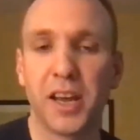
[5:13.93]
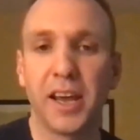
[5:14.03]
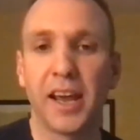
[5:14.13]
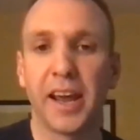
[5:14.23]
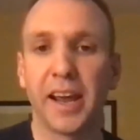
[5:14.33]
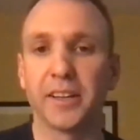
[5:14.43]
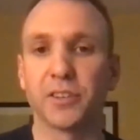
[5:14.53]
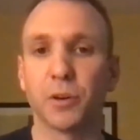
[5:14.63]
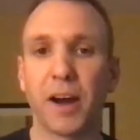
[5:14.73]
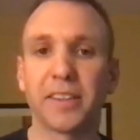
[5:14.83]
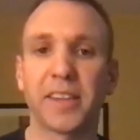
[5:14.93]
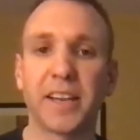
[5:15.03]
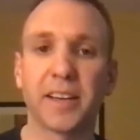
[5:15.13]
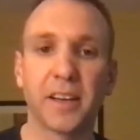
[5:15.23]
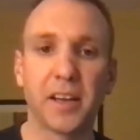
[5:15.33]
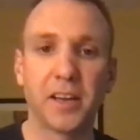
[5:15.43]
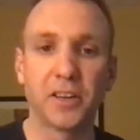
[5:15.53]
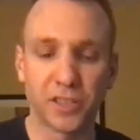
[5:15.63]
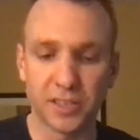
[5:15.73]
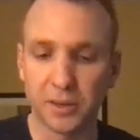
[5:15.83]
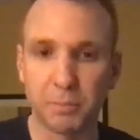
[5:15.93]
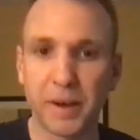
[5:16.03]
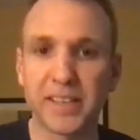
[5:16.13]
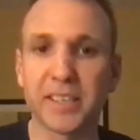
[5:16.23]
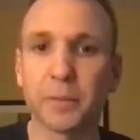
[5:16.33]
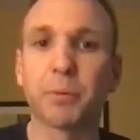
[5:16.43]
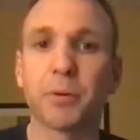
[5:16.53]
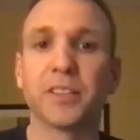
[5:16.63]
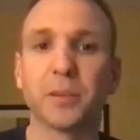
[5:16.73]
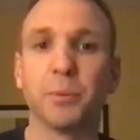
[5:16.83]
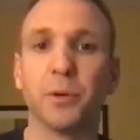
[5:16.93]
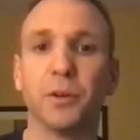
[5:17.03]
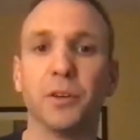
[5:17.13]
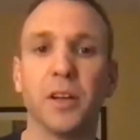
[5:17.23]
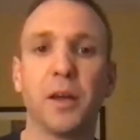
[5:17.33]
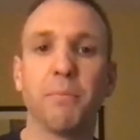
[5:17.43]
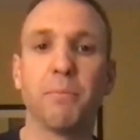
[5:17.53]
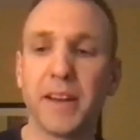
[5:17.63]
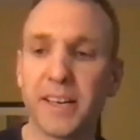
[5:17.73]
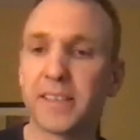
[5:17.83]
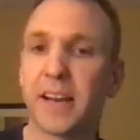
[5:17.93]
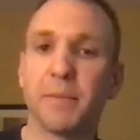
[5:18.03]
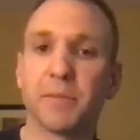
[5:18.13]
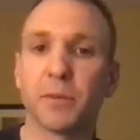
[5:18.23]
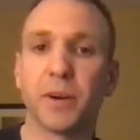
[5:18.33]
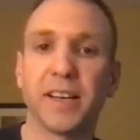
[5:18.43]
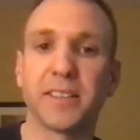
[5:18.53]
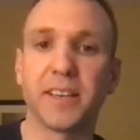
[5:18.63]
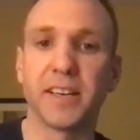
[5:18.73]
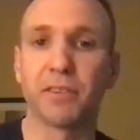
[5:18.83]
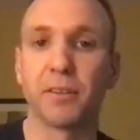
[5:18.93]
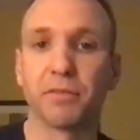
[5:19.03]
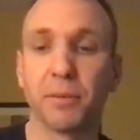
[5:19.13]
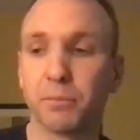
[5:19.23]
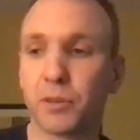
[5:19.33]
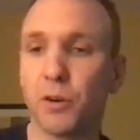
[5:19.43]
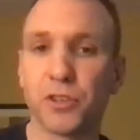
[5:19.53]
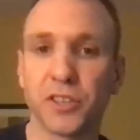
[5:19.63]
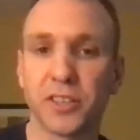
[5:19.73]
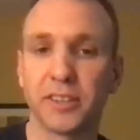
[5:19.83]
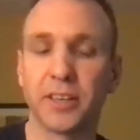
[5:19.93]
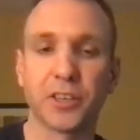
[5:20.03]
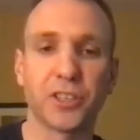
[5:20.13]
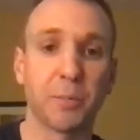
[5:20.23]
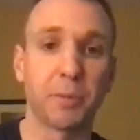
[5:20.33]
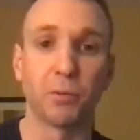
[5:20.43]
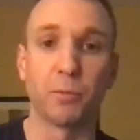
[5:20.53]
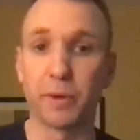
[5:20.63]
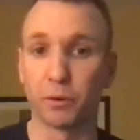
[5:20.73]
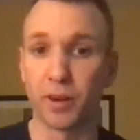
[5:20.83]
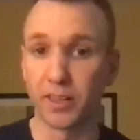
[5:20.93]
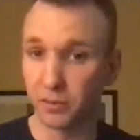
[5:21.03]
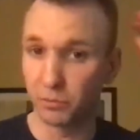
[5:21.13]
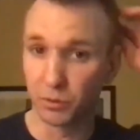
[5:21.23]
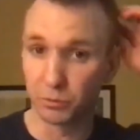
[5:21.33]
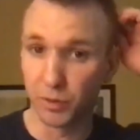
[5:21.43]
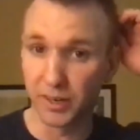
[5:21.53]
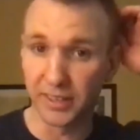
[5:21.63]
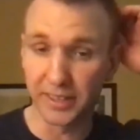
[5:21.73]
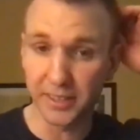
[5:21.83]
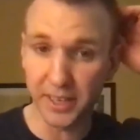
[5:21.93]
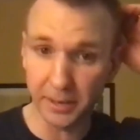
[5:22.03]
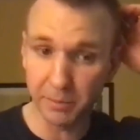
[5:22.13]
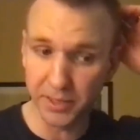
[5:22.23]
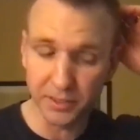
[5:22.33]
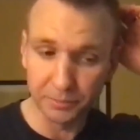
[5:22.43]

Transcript: And so I think just as a basic principle, many times what I see from from coaches and leadership and the way we run run a lot of teams is